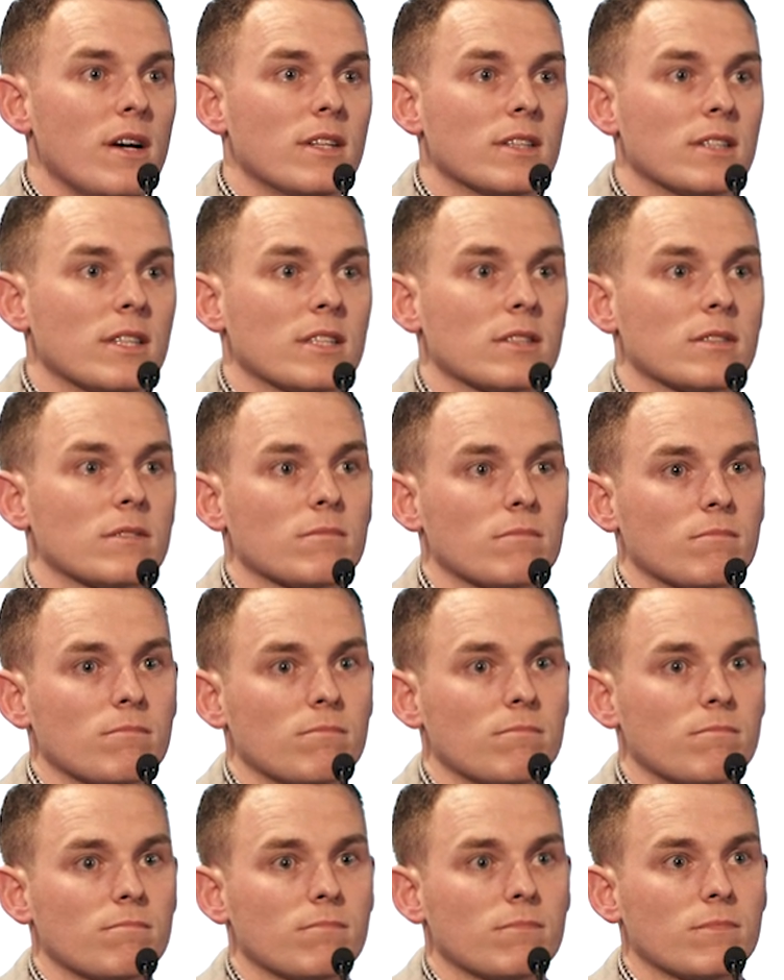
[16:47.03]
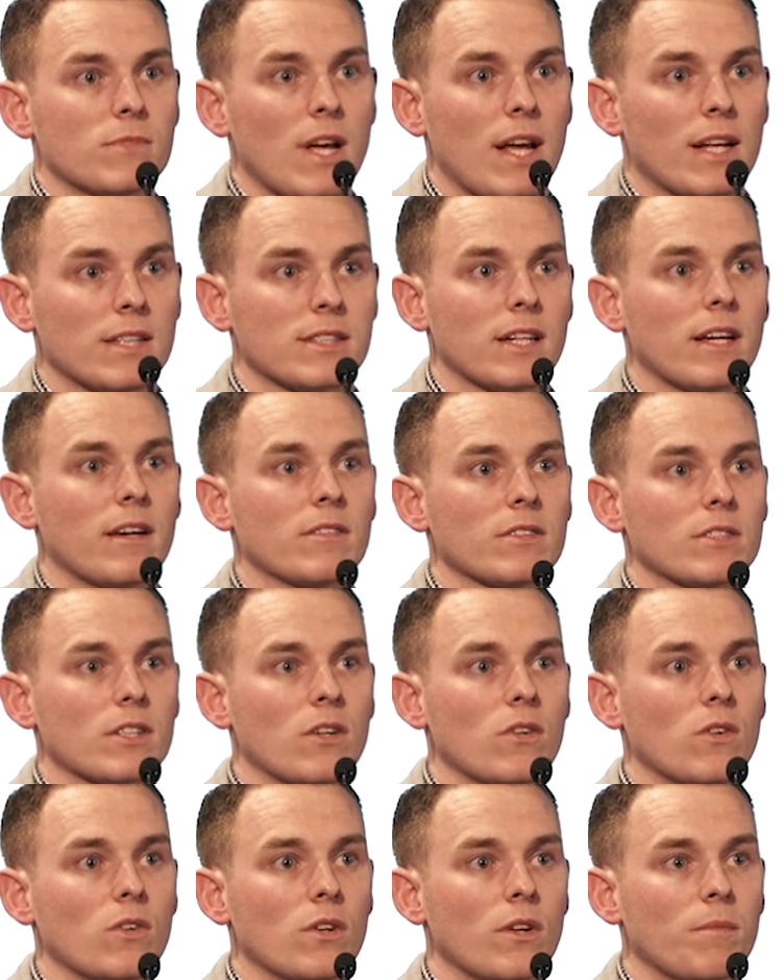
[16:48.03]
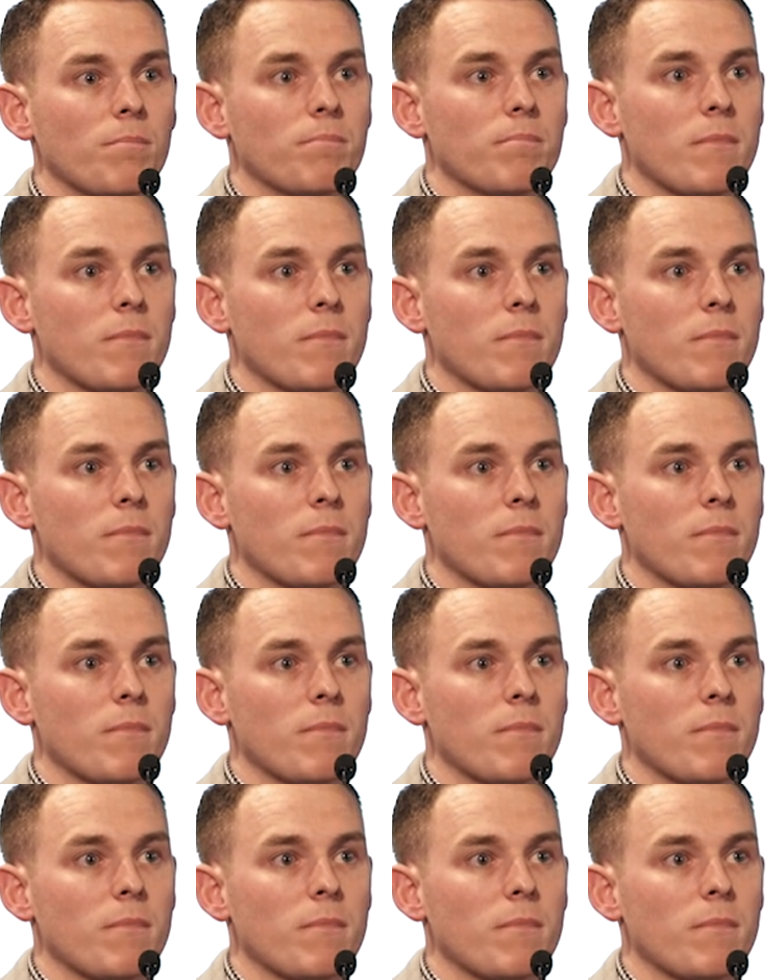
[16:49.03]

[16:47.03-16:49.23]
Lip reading: This tends to give us a good